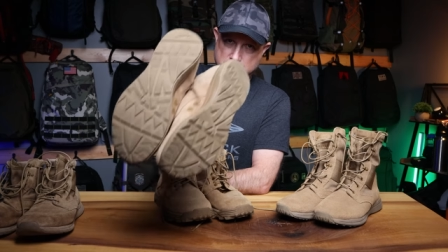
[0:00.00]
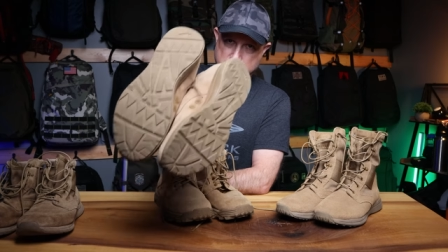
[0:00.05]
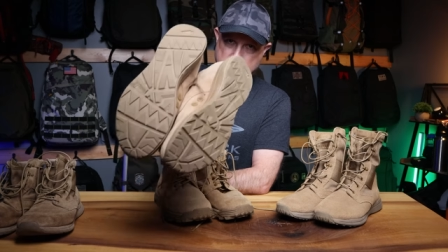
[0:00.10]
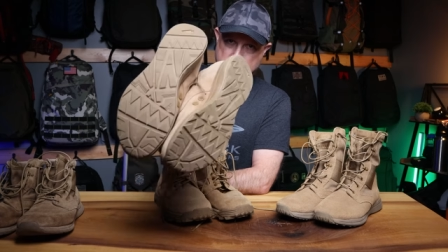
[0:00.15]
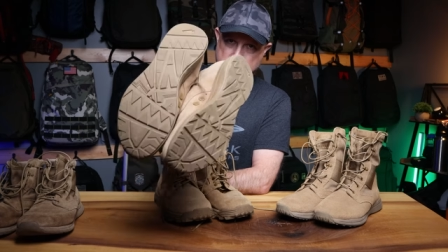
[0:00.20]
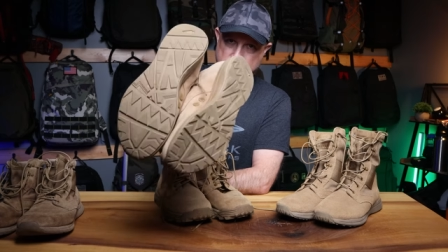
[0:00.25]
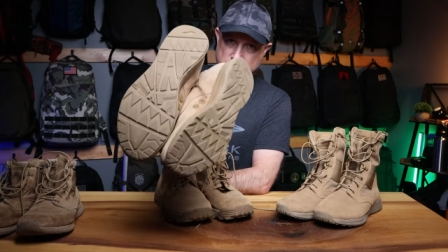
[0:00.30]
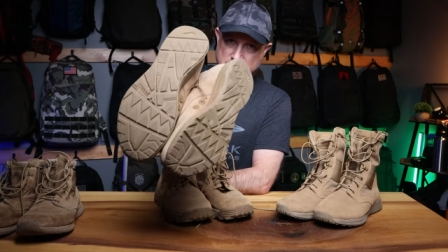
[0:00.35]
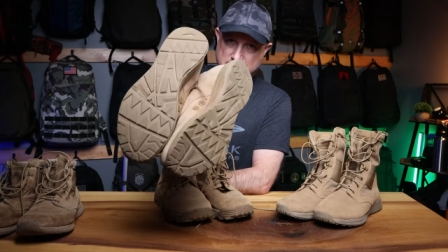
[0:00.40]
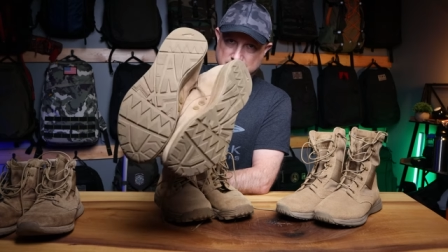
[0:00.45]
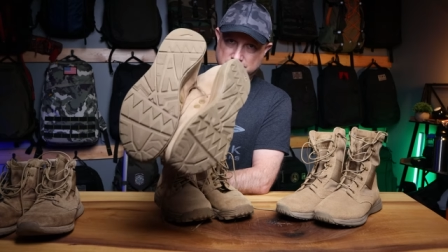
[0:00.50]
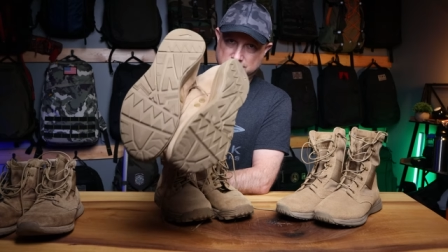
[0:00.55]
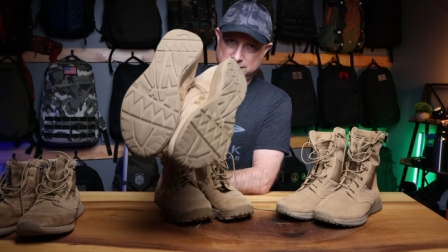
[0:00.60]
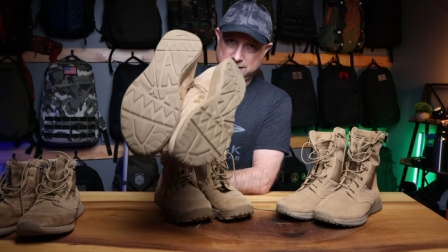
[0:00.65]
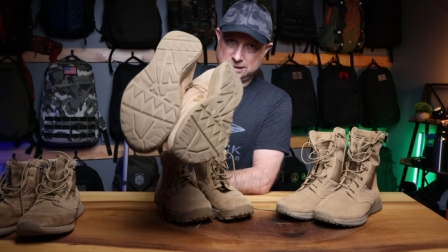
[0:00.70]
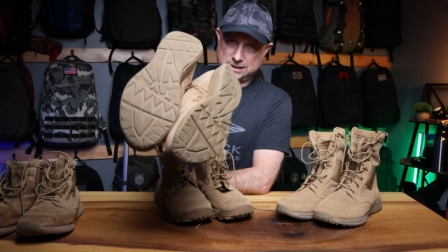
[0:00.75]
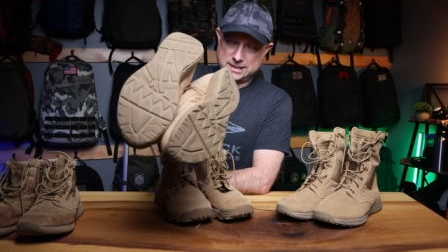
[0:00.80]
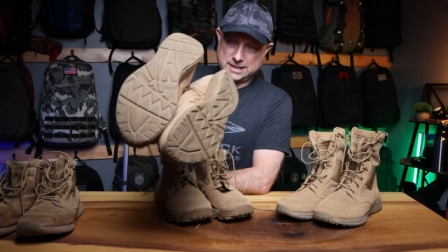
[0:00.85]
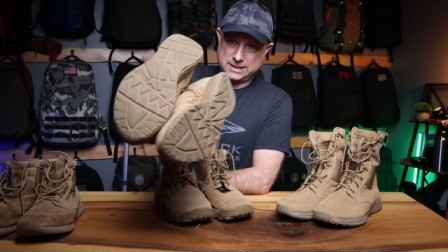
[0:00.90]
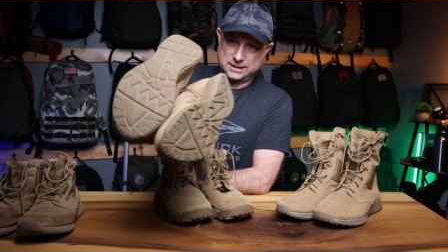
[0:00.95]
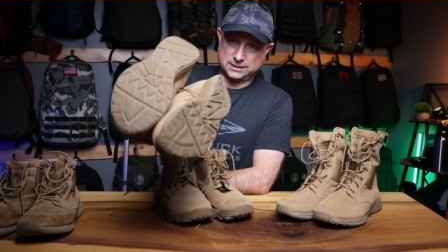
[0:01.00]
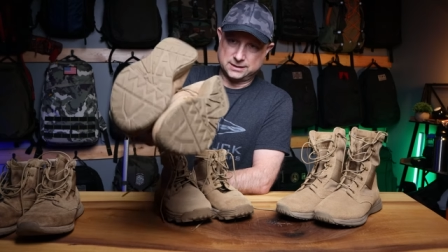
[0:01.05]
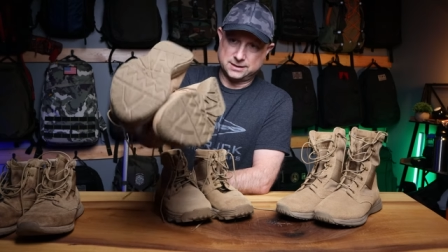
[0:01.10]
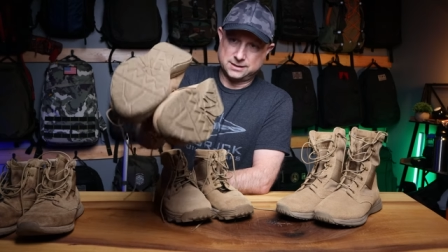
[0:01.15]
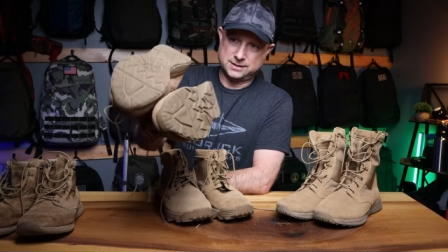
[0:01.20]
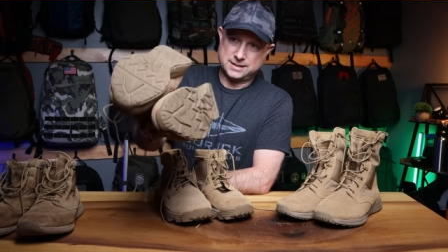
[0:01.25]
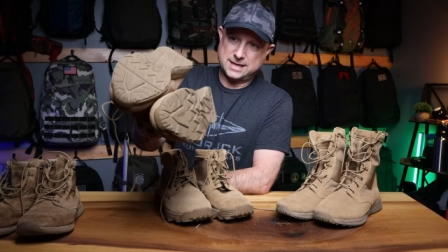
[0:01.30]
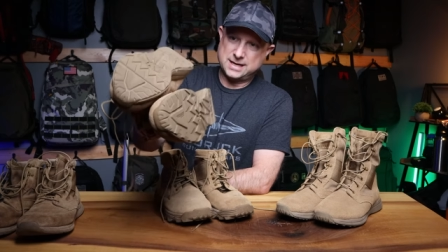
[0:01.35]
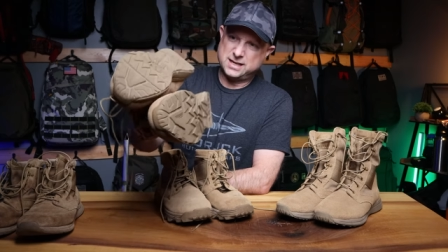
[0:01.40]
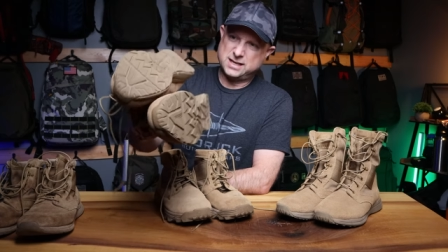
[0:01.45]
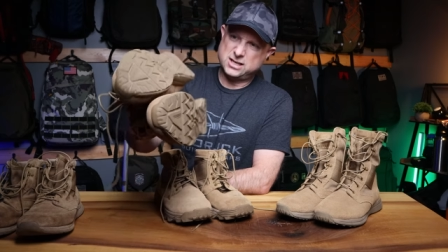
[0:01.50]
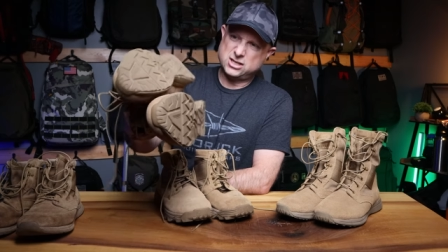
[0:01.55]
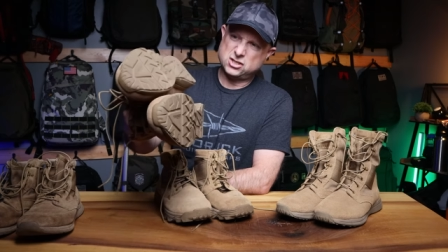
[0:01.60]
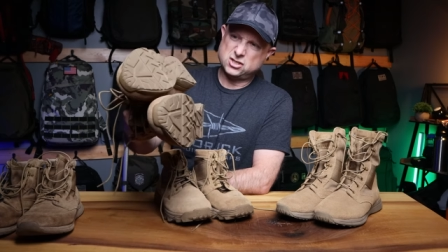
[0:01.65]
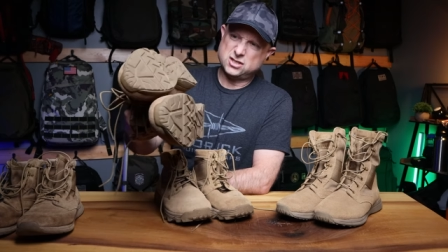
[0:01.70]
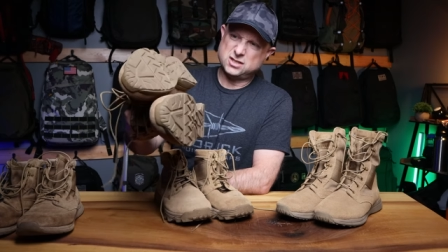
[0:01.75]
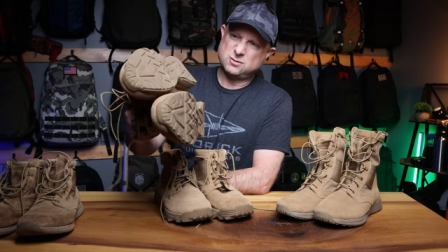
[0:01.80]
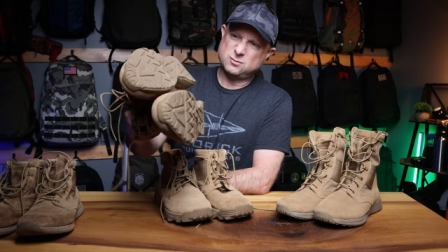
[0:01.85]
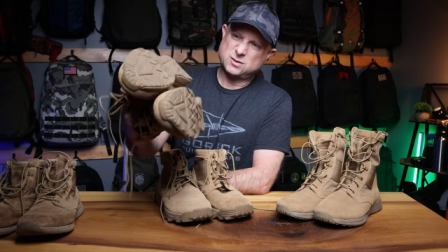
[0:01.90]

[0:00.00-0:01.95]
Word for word: Um, definitely liked that edition.